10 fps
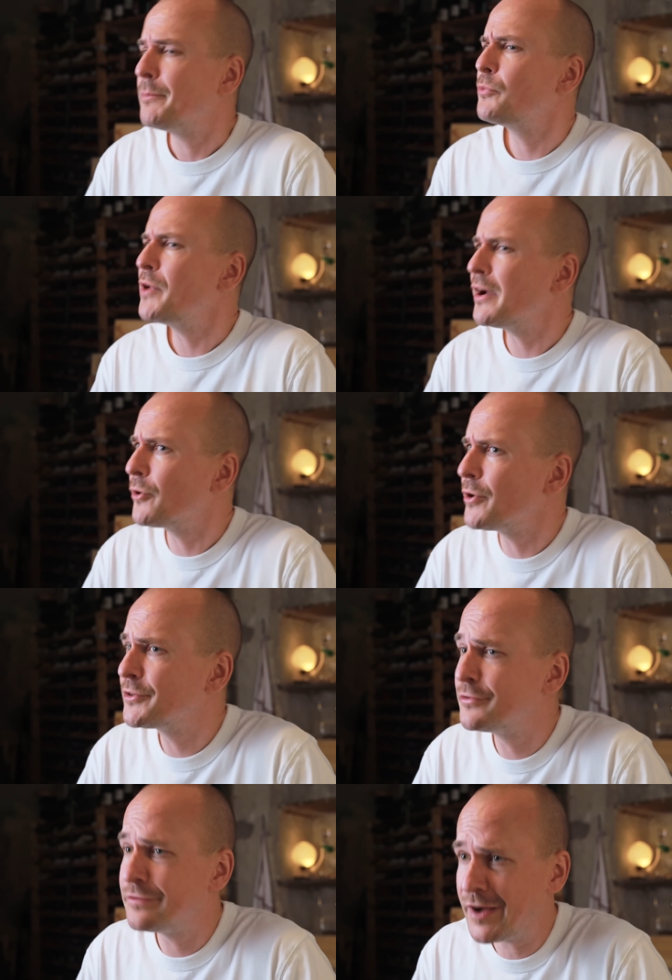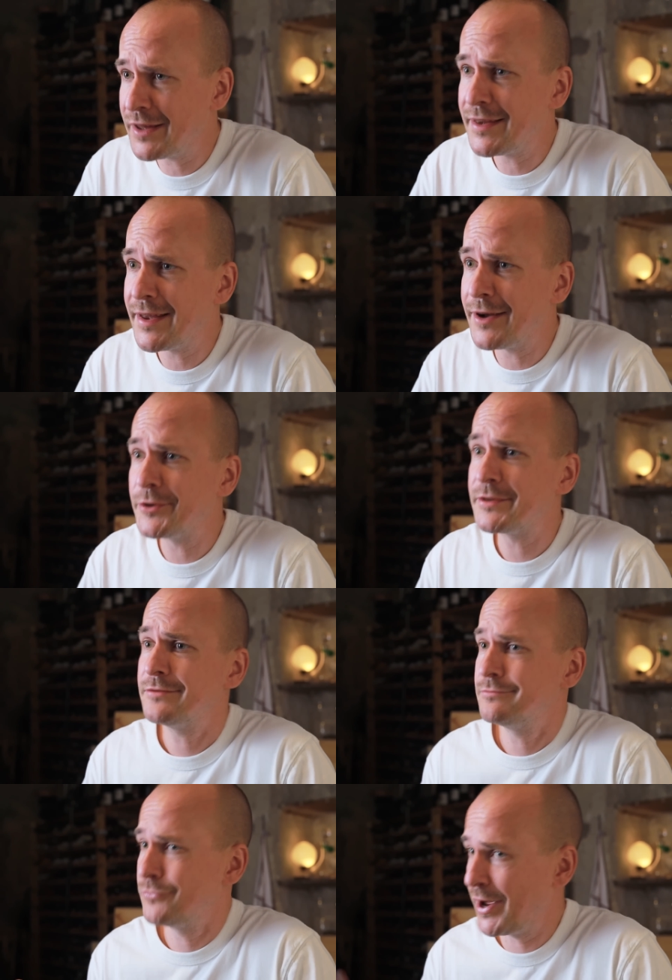but we are going to find that out
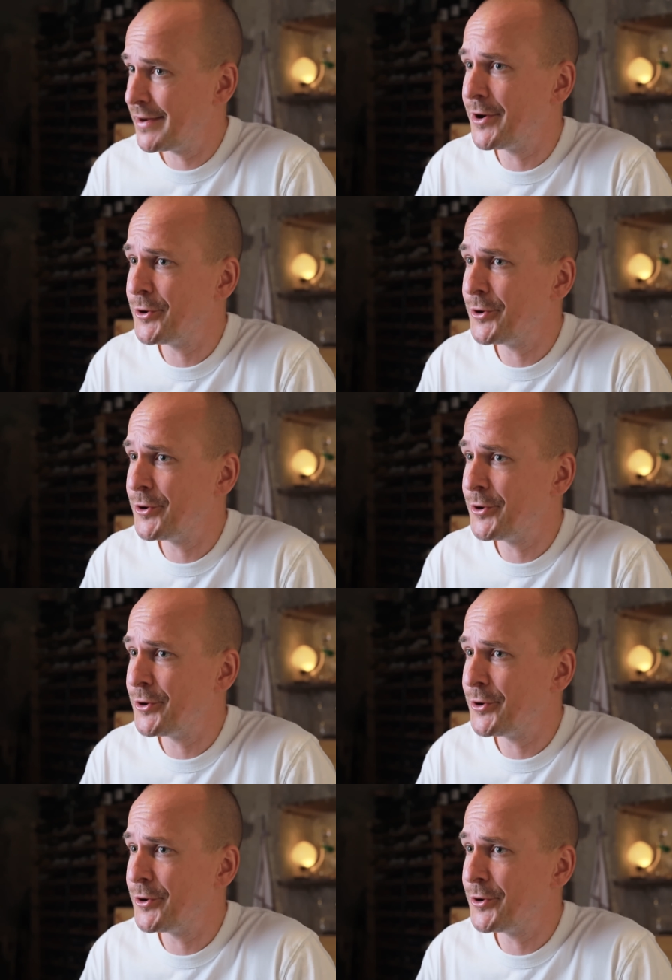right